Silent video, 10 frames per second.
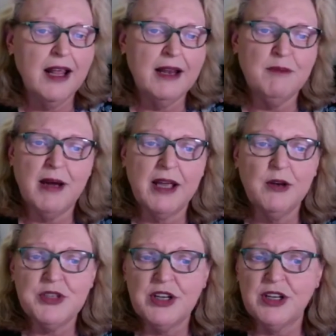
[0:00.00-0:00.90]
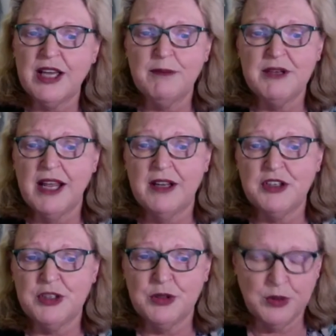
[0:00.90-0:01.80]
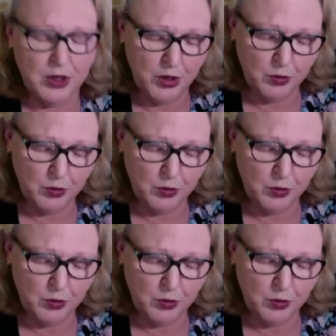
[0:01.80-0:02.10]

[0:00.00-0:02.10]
It may also come down to,